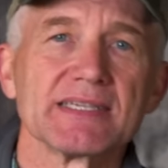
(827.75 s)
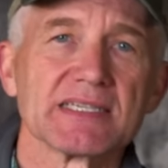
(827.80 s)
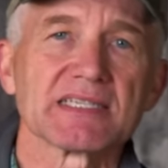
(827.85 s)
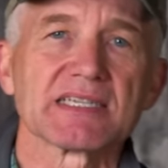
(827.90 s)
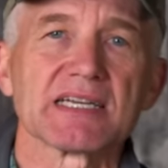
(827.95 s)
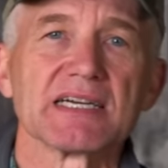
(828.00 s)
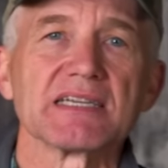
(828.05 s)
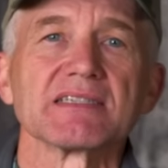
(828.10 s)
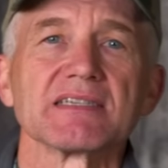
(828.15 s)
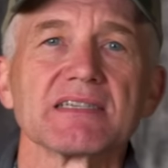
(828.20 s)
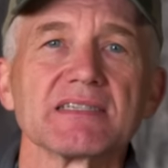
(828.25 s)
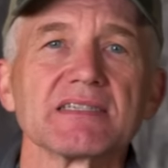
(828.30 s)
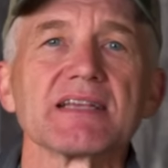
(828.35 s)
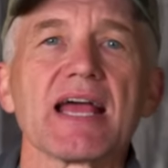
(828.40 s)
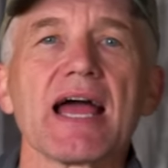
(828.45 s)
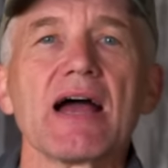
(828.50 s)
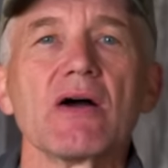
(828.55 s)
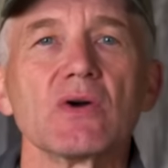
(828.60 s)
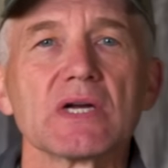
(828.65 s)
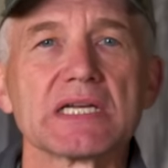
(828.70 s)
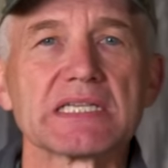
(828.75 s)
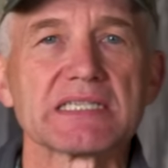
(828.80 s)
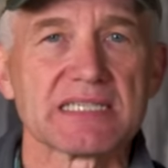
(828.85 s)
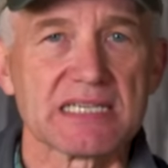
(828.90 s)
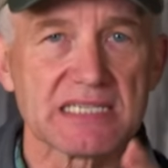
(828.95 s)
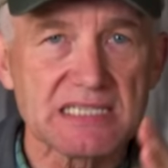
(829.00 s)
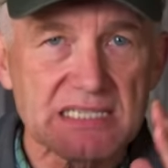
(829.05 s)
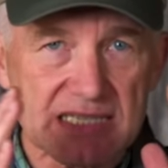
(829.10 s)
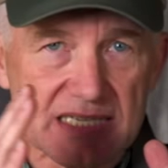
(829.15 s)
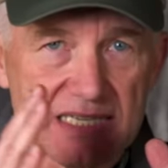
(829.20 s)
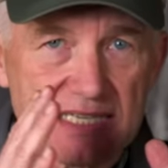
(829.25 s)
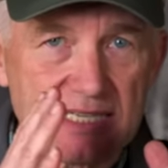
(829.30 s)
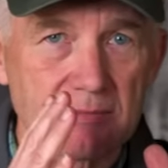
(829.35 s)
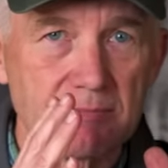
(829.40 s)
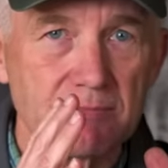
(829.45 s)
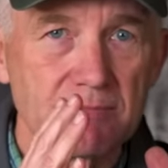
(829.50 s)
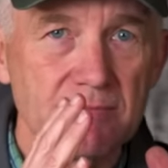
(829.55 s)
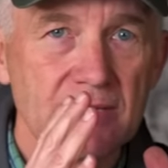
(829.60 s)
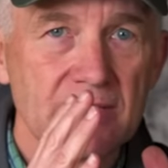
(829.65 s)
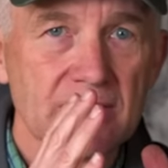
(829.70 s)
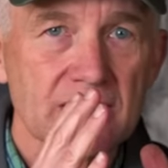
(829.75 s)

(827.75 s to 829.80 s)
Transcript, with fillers: discusses how existing